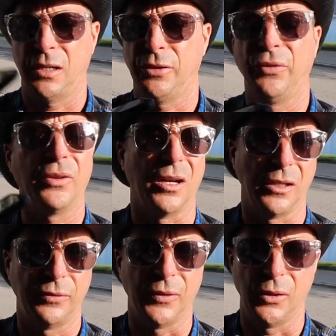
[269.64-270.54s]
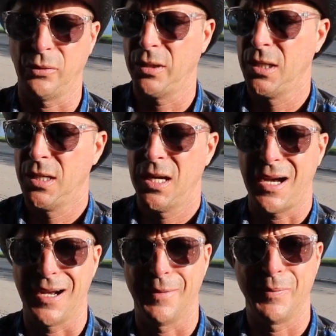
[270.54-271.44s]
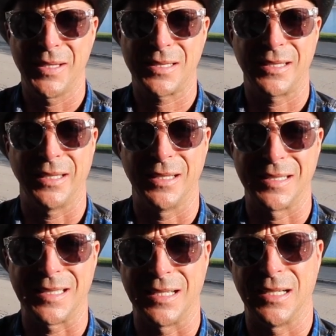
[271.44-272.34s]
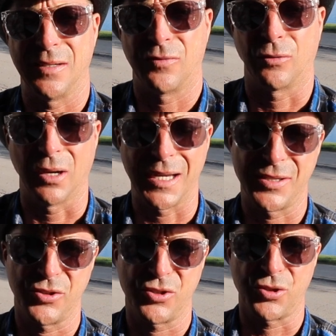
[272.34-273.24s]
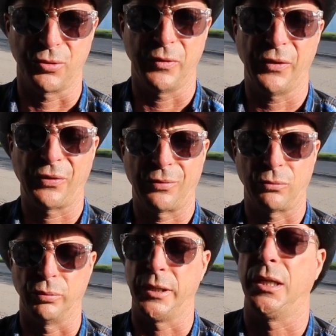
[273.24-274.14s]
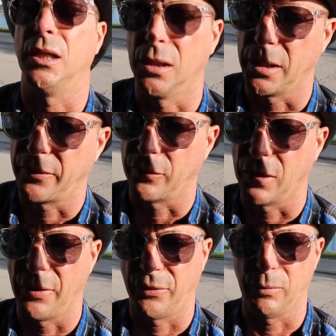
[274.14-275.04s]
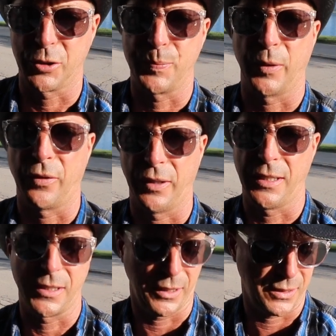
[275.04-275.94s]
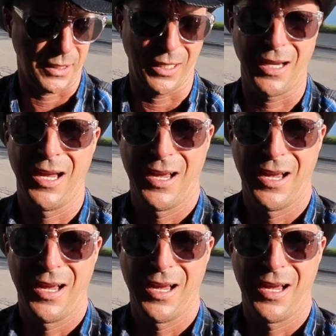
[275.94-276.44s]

I use an iPhone. This is a Verizon service. Really like Verizon, much better than AT&T.